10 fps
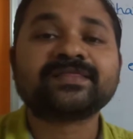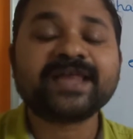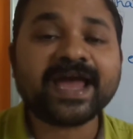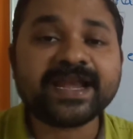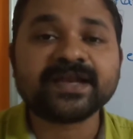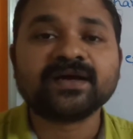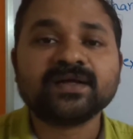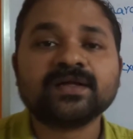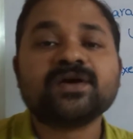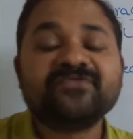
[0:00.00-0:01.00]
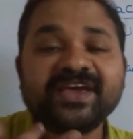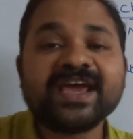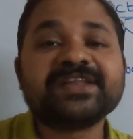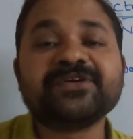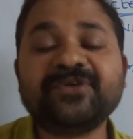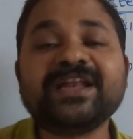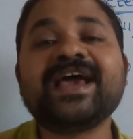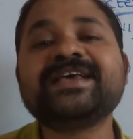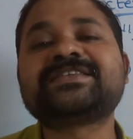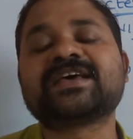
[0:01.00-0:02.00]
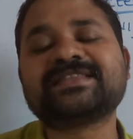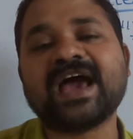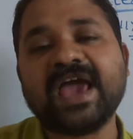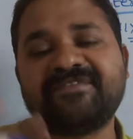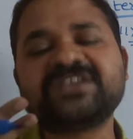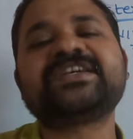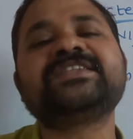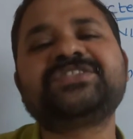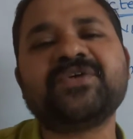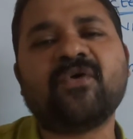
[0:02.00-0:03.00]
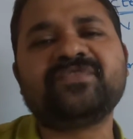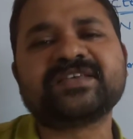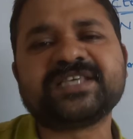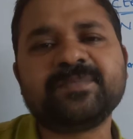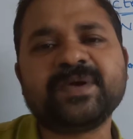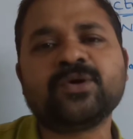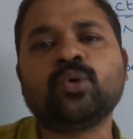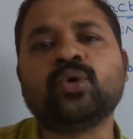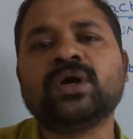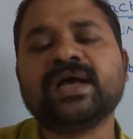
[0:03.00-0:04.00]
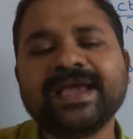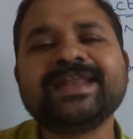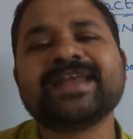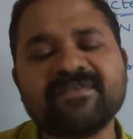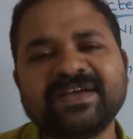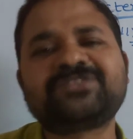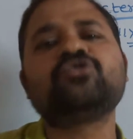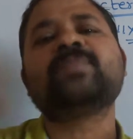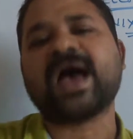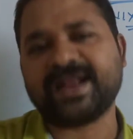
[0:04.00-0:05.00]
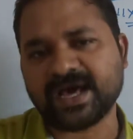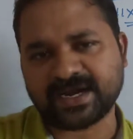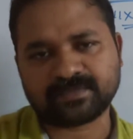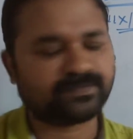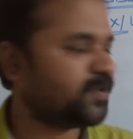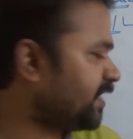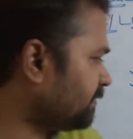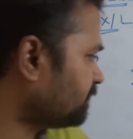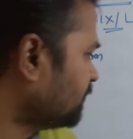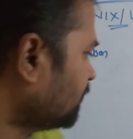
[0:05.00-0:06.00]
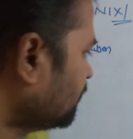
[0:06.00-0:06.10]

then we can utilize the efficiency of the CPU in effective manner. Okay.